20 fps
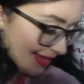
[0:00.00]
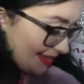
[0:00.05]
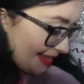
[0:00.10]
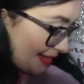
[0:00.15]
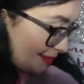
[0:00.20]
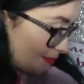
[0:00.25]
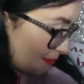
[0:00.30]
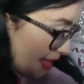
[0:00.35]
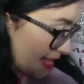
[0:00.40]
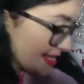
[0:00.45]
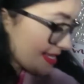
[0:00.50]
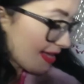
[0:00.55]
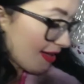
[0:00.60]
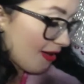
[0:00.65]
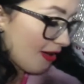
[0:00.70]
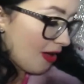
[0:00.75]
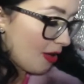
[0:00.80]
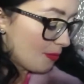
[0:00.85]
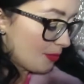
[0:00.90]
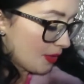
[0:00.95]
then
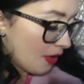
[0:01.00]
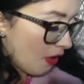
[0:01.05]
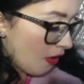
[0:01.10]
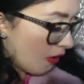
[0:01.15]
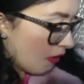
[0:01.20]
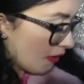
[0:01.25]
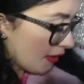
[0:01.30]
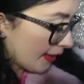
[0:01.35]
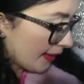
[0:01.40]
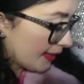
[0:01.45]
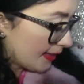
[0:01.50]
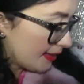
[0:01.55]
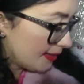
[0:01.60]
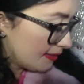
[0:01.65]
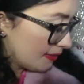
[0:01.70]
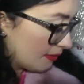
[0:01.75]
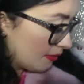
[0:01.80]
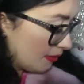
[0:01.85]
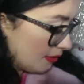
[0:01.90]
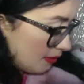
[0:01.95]
makeup,
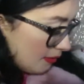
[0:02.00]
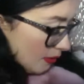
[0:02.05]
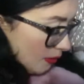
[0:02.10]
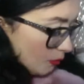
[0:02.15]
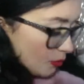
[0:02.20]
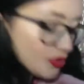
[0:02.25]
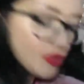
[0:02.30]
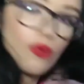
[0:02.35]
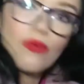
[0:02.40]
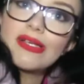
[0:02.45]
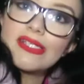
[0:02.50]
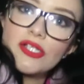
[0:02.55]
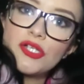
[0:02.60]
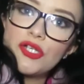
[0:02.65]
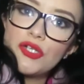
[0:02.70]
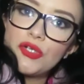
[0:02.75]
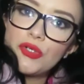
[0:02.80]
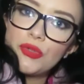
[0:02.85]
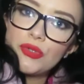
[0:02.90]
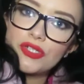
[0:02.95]
I was always a
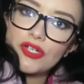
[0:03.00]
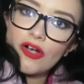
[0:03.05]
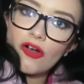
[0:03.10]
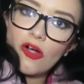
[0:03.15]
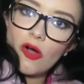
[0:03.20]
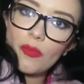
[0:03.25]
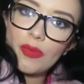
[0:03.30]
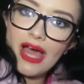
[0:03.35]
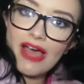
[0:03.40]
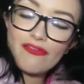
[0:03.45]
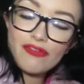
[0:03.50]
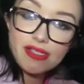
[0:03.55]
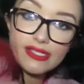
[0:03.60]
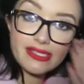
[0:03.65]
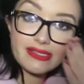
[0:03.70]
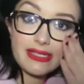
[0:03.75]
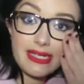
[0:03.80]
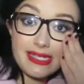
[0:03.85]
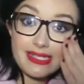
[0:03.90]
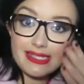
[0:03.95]
nude girl, but ever
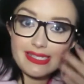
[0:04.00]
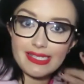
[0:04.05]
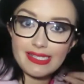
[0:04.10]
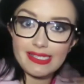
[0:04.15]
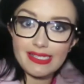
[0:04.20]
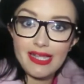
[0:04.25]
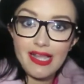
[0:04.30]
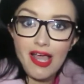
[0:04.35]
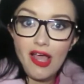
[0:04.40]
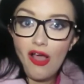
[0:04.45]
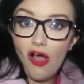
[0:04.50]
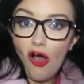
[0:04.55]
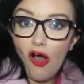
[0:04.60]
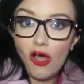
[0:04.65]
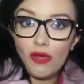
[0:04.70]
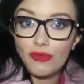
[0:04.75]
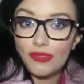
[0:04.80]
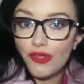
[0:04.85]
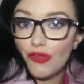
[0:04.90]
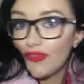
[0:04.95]
since
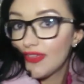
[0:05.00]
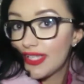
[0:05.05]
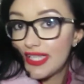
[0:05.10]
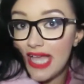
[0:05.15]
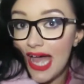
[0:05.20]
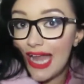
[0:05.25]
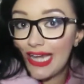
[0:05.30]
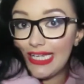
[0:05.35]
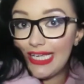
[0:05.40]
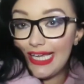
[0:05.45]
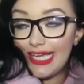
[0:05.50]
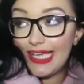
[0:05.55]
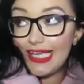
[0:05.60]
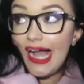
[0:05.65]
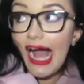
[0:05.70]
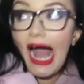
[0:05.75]
I was on the telly